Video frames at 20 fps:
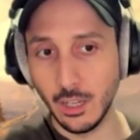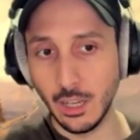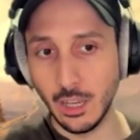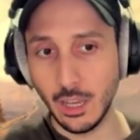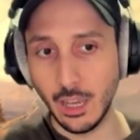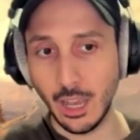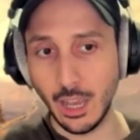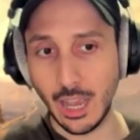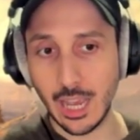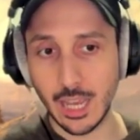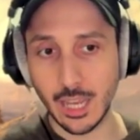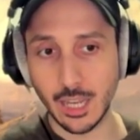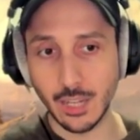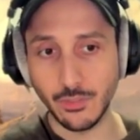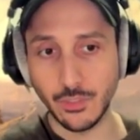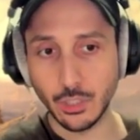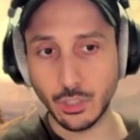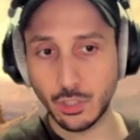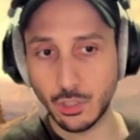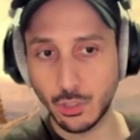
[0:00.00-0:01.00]
And the
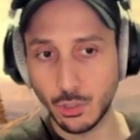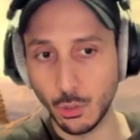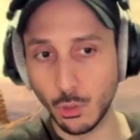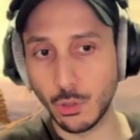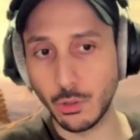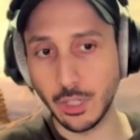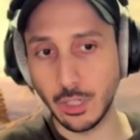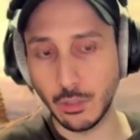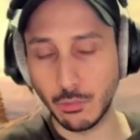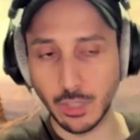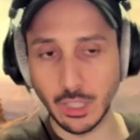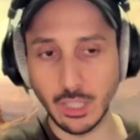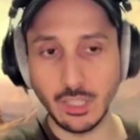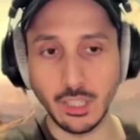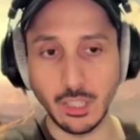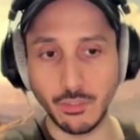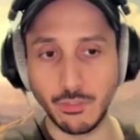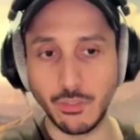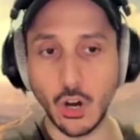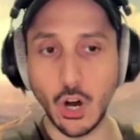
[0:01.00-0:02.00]
story really
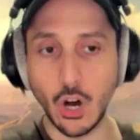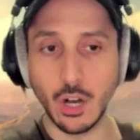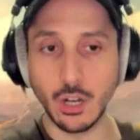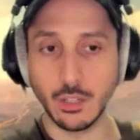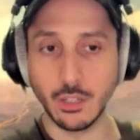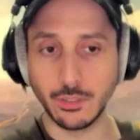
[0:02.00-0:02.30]
evolves